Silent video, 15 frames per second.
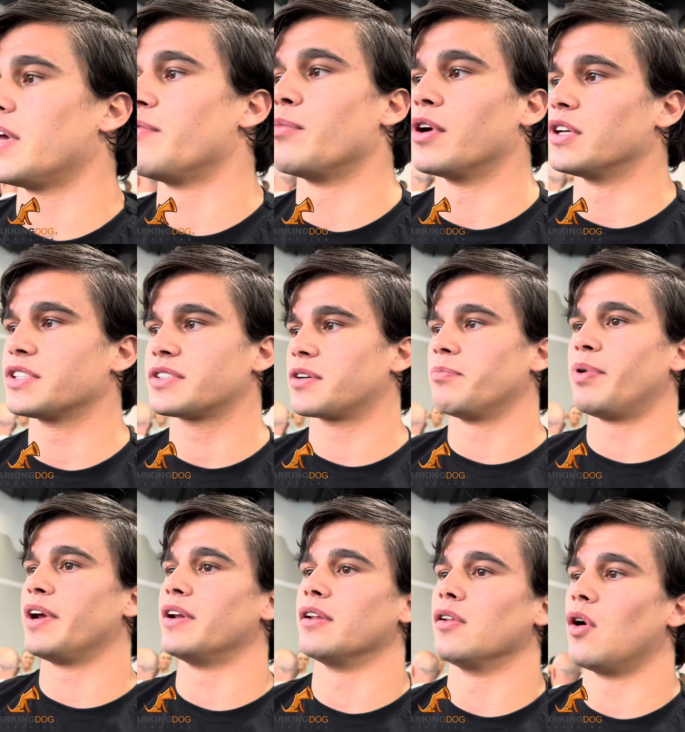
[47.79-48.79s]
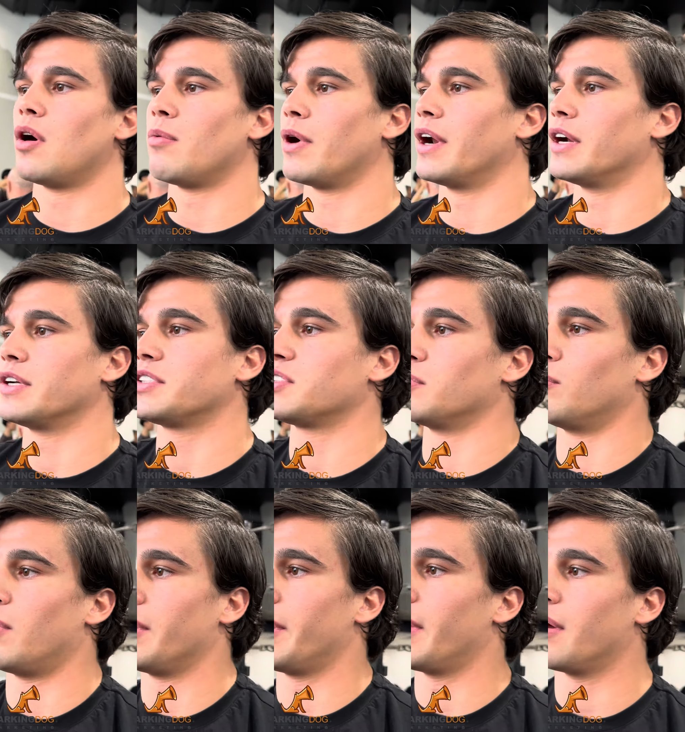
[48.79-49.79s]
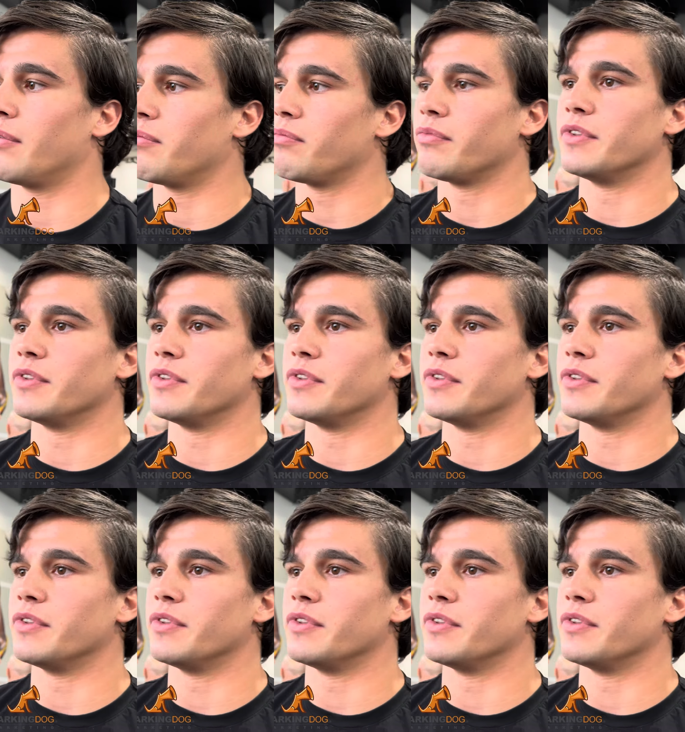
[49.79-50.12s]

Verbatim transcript: Even when I was competing at lightweight, I just thought one day I'll,